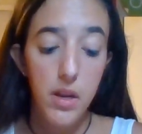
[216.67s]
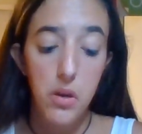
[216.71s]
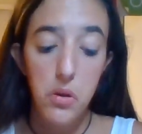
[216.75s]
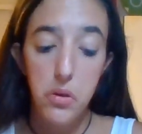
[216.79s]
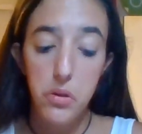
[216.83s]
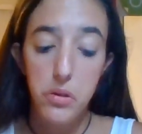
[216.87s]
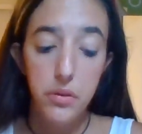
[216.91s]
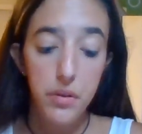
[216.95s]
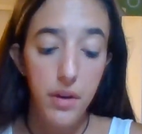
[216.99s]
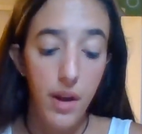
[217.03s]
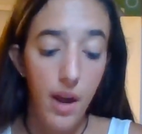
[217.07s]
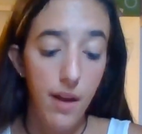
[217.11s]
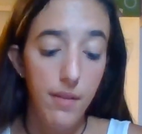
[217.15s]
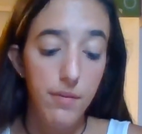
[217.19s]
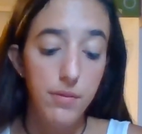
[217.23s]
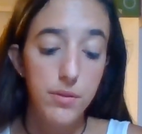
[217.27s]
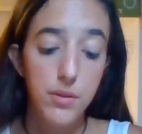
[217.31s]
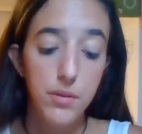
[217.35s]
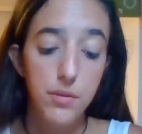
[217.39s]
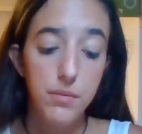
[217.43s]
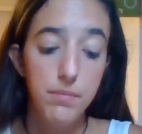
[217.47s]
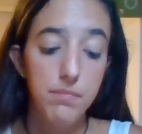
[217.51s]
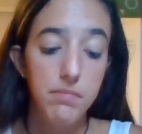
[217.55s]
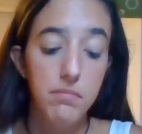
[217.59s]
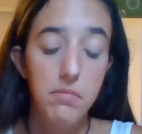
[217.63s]
You don't have
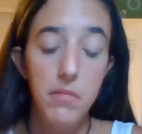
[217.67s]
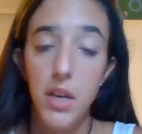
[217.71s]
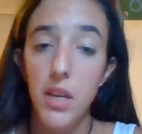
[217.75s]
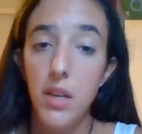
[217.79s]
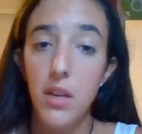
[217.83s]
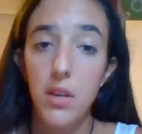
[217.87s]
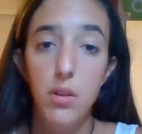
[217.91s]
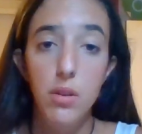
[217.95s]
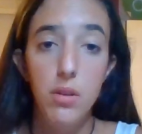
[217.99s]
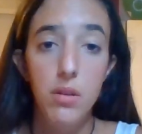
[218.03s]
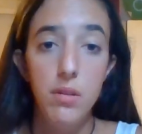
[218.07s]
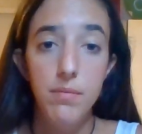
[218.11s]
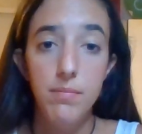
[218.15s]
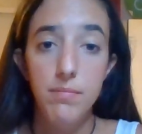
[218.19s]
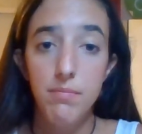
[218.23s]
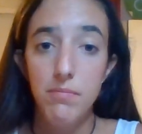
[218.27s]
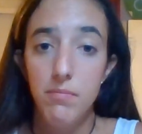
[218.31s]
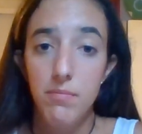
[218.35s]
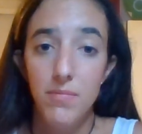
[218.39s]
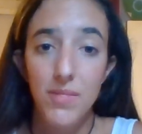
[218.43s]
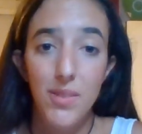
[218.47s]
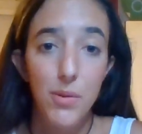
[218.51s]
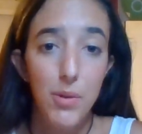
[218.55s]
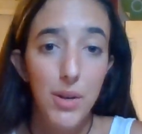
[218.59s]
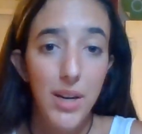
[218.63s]
to, like, you
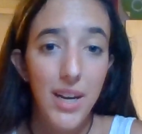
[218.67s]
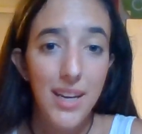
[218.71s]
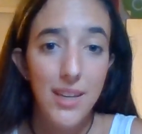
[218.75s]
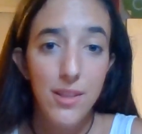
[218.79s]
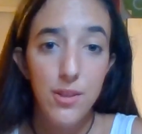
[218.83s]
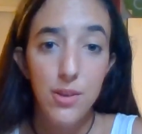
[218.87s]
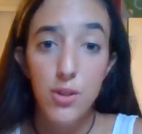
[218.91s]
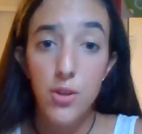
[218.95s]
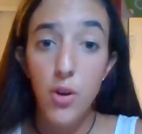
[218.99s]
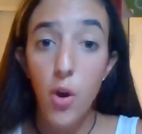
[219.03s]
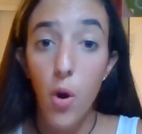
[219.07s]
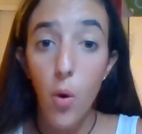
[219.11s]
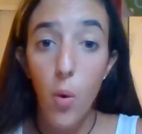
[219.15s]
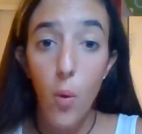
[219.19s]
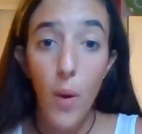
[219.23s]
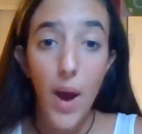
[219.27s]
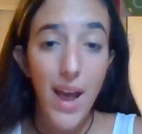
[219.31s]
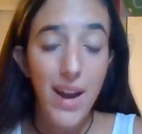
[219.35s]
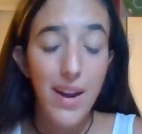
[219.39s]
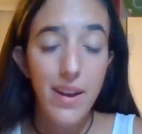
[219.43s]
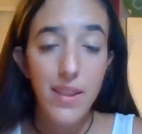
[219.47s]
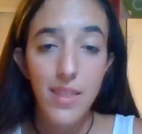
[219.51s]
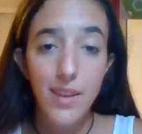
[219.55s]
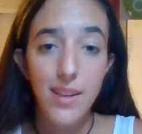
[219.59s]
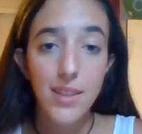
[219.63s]
really don't owe
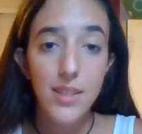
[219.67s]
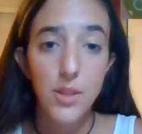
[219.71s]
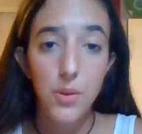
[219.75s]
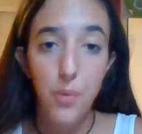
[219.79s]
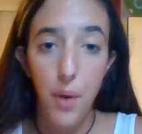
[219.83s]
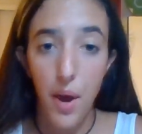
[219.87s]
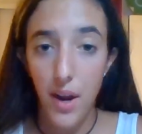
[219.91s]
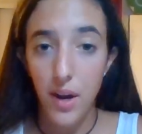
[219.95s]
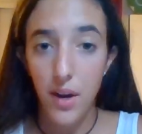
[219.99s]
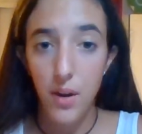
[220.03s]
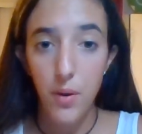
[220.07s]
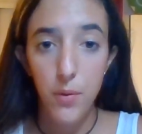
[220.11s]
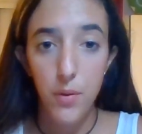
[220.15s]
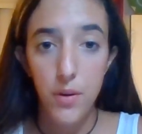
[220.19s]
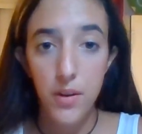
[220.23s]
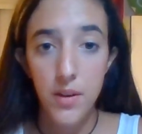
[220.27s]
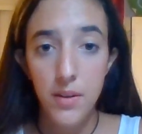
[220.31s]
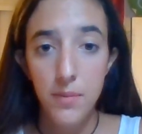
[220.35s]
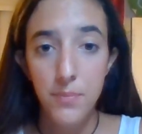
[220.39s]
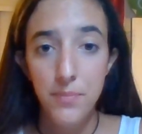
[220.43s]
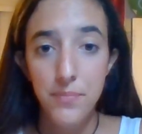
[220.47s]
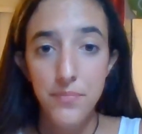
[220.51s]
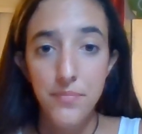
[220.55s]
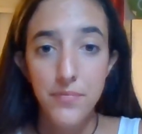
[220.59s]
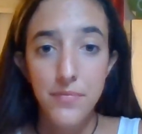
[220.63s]
anything to
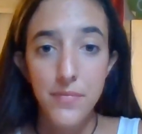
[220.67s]
anyone.